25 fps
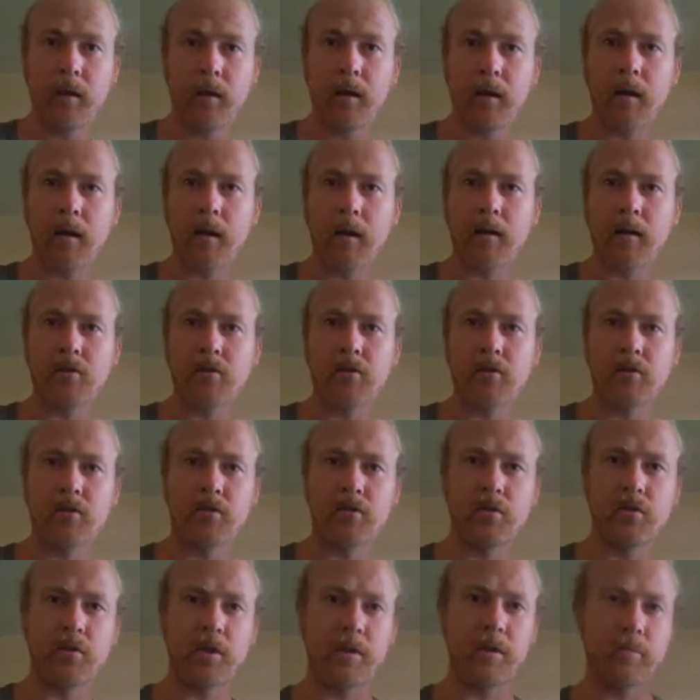Hey guys, this
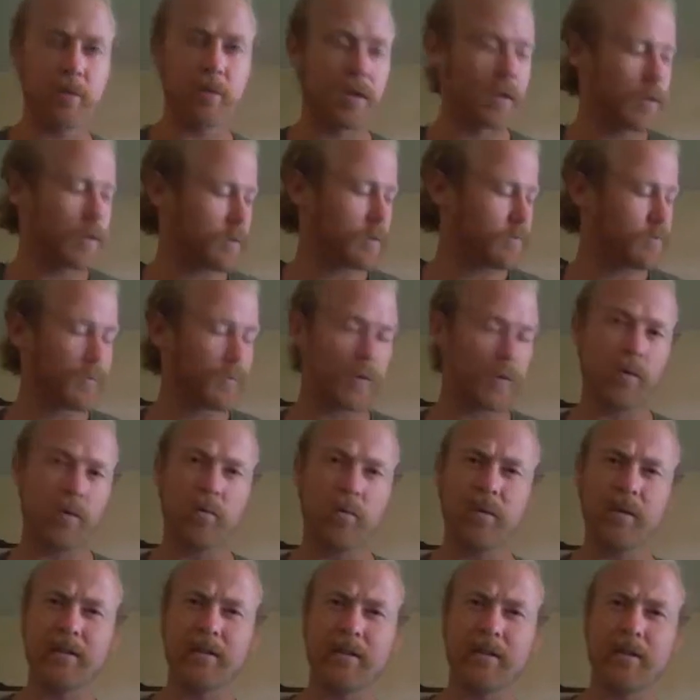is Jeremy again. I
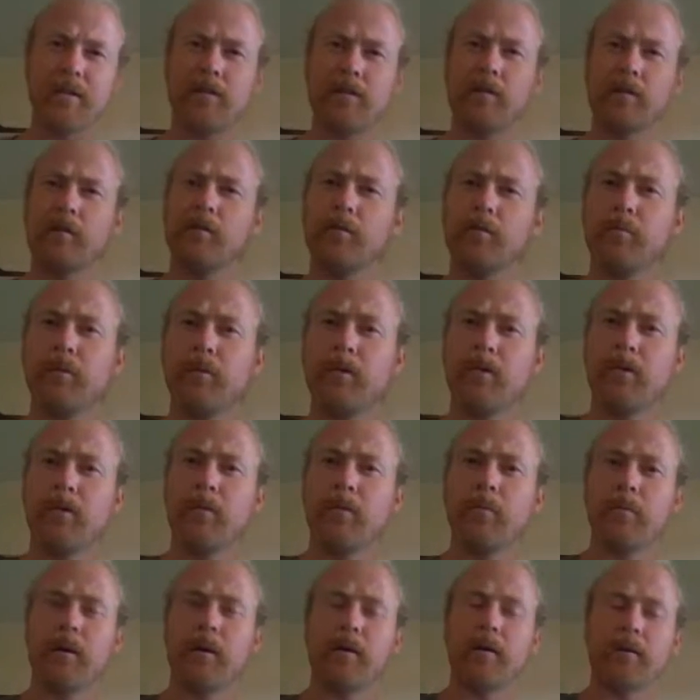want to teach a little bit
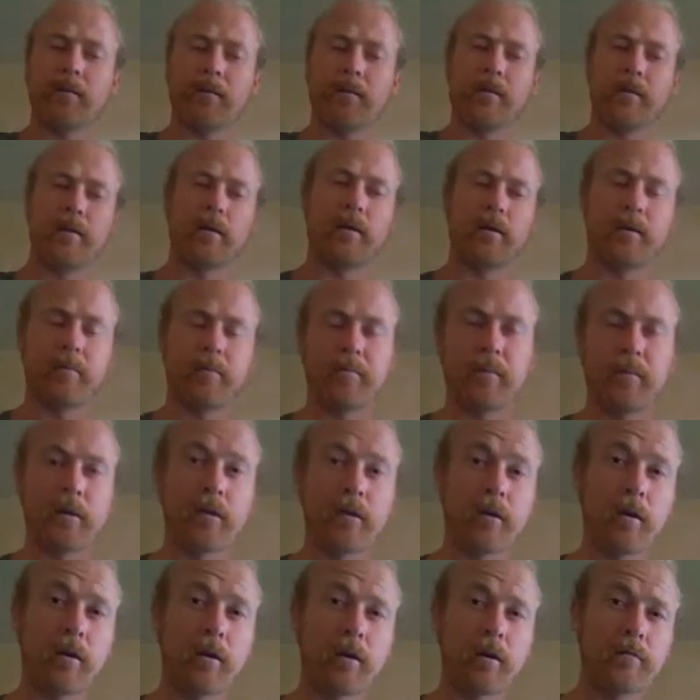about uh,
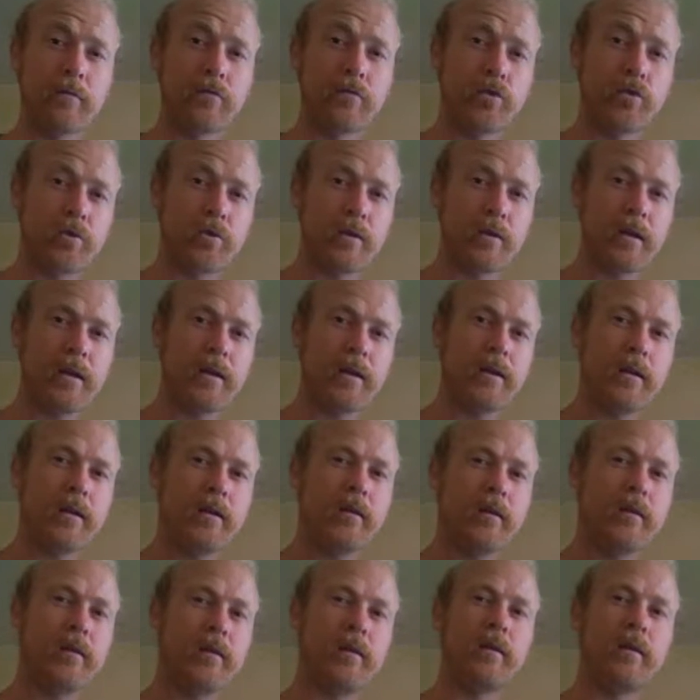the olive tree
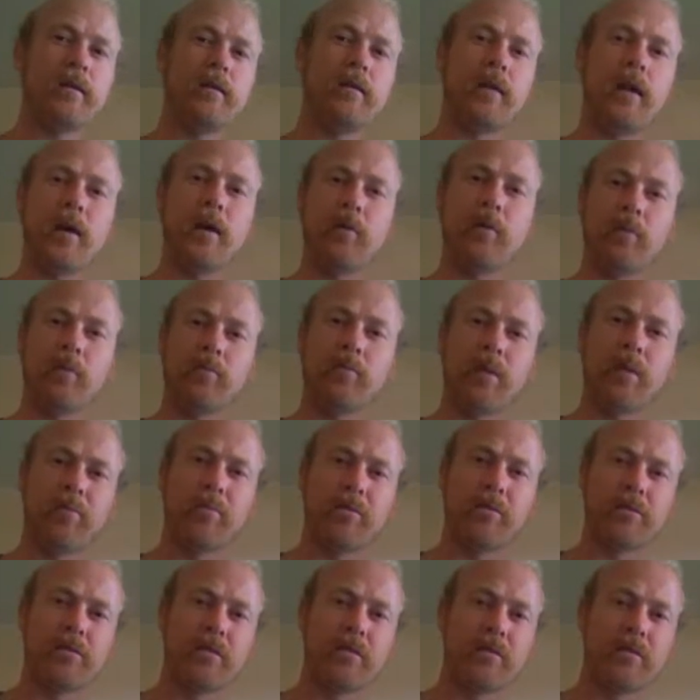and how it
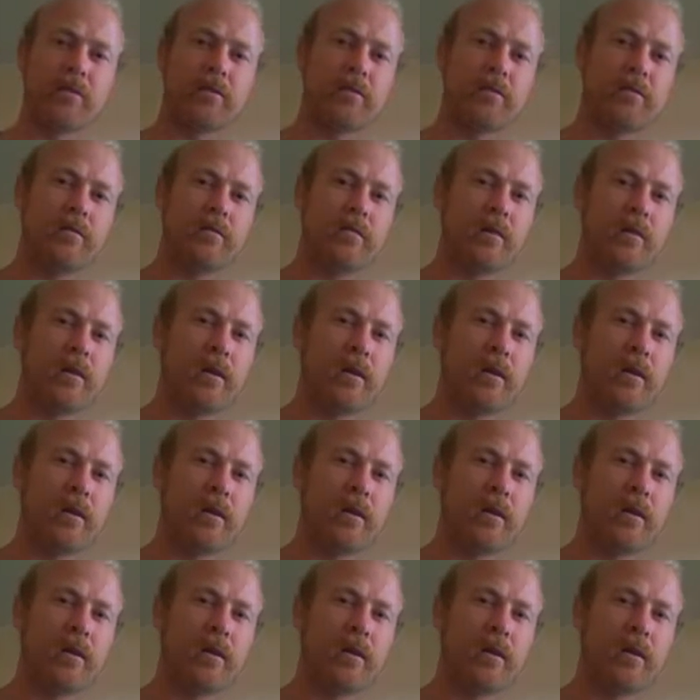represents